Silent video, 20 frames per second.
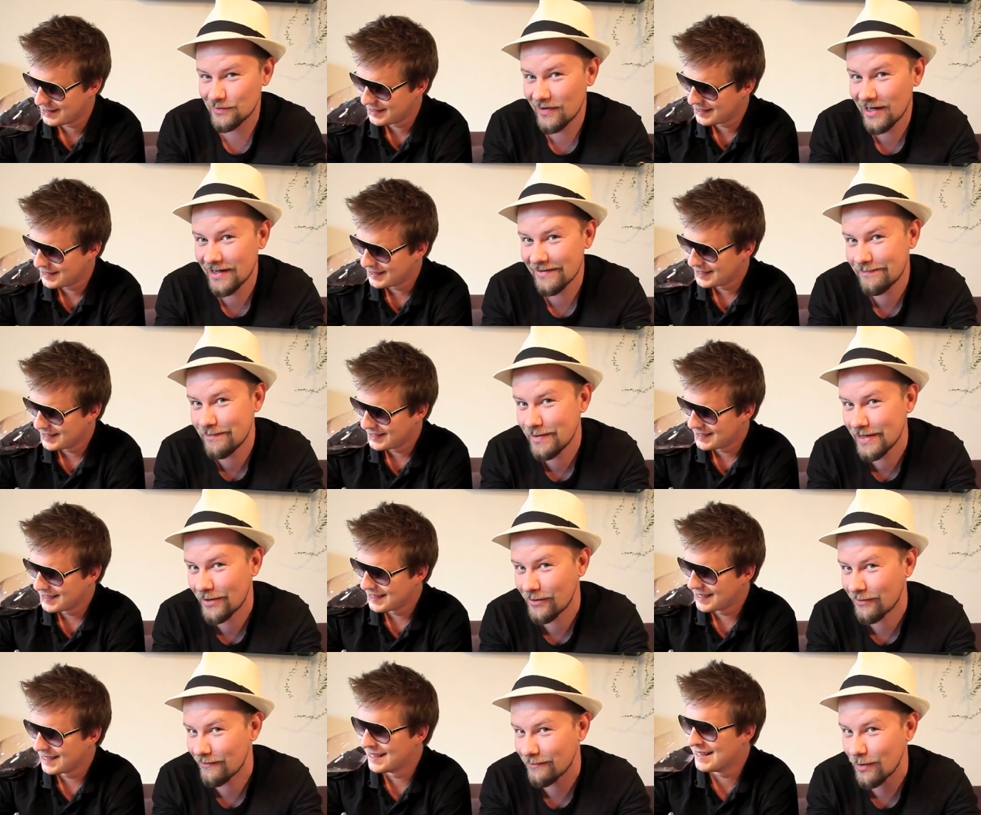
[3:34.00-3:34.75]
Speaker 1: a wife
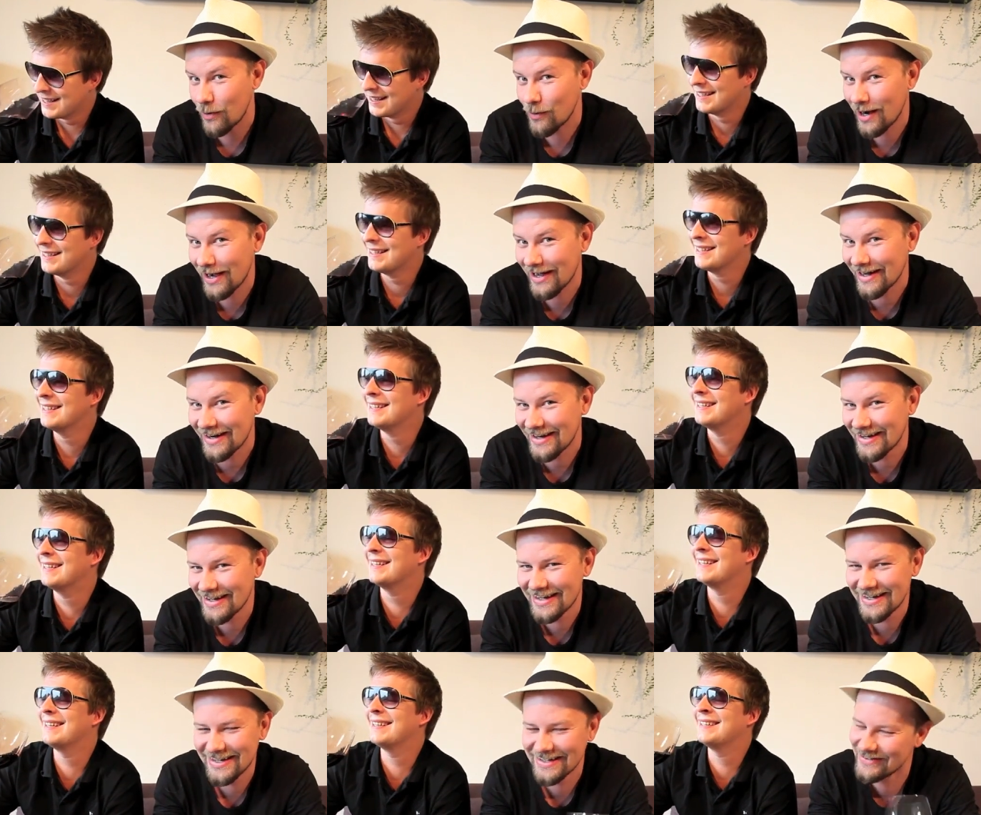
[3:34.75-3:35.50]
beater of a while
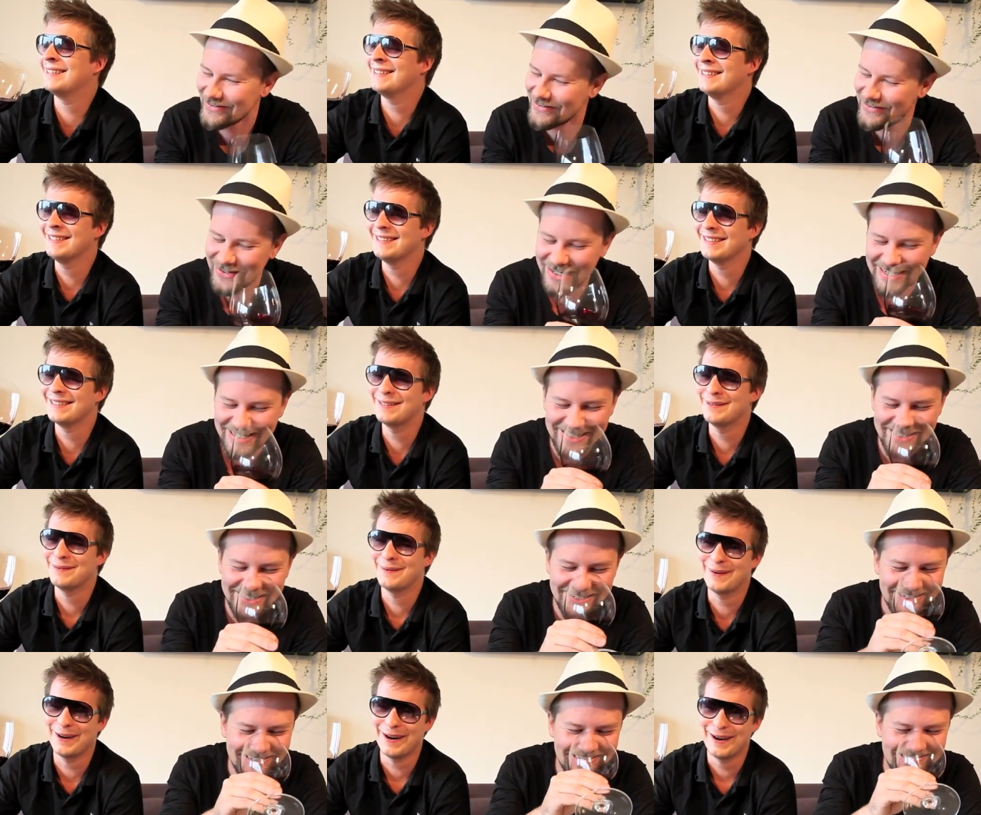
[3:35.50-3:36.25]

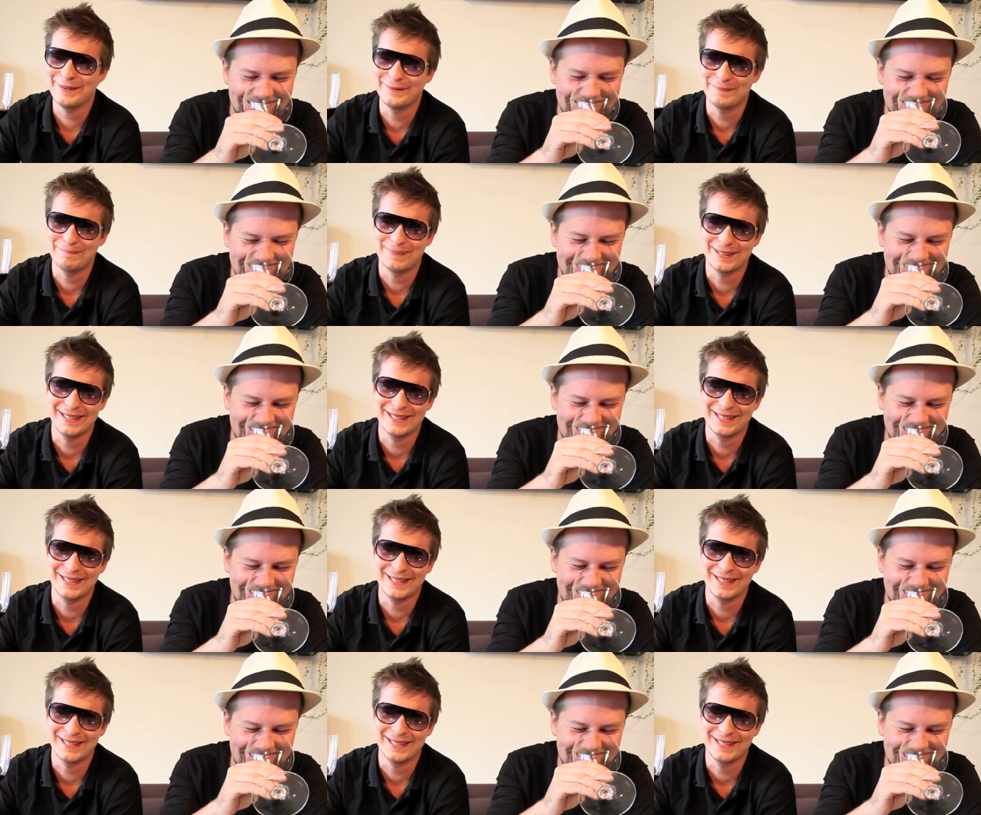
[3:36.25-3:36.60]
wife